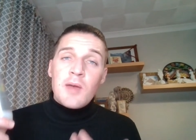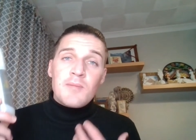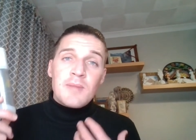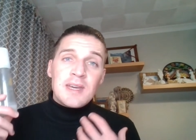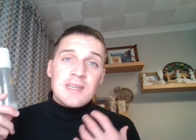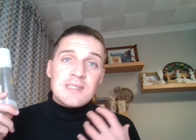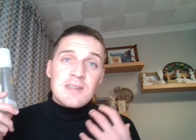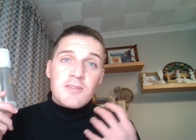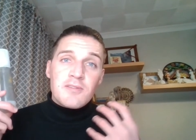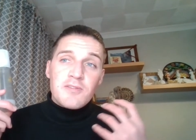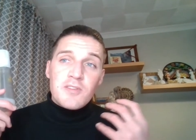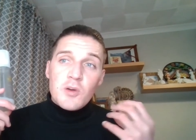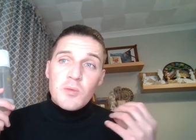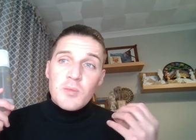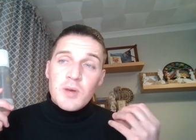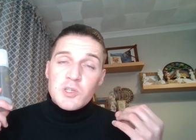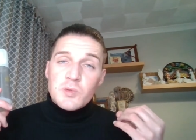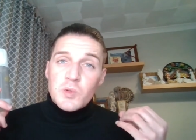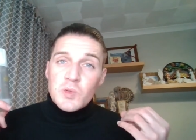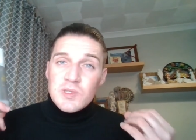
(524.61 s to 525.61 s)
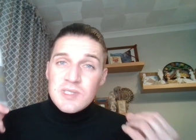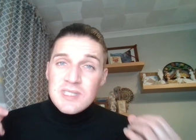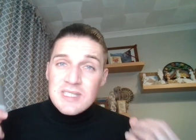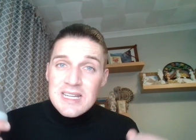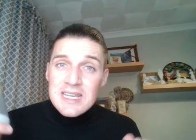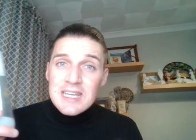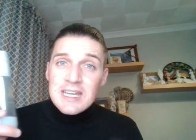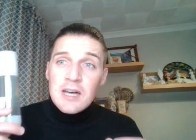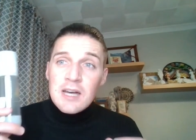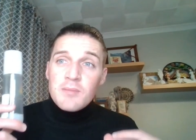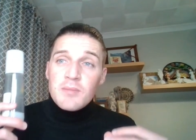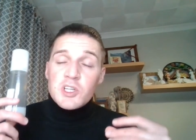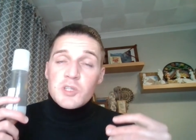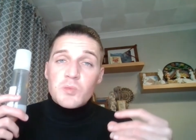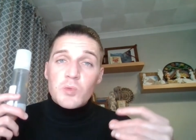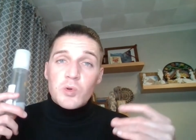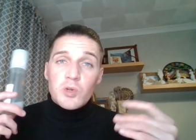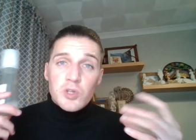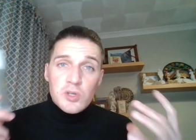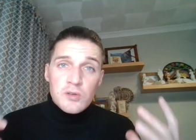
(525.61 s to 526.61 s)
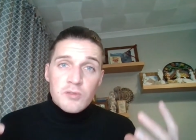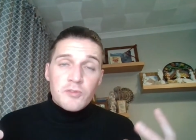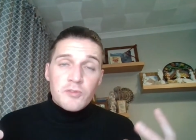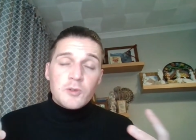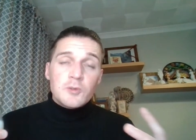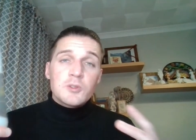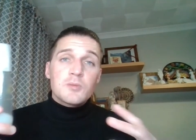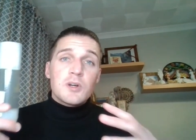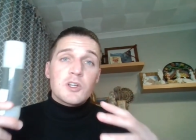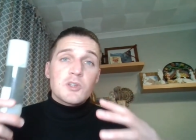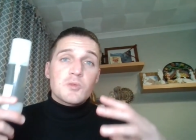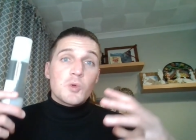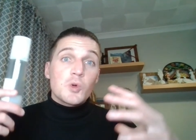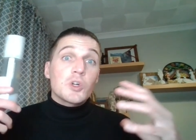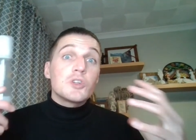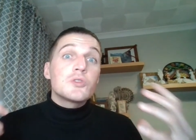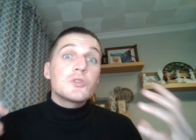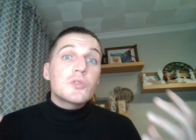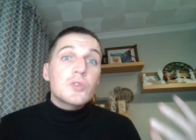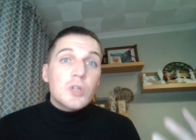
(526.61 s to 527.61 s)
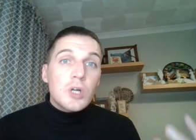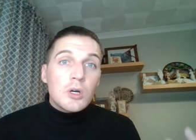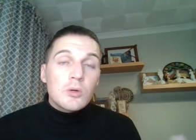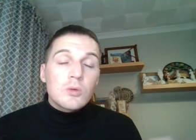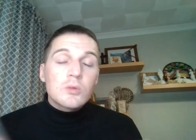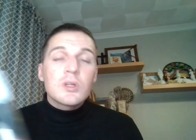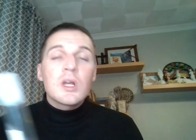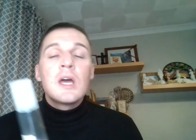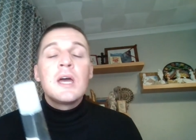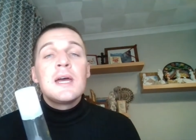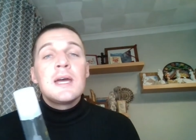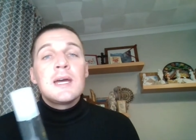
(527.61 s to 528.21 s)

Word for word: It makes it feel much more sleeker, much more uniformed, much more controlled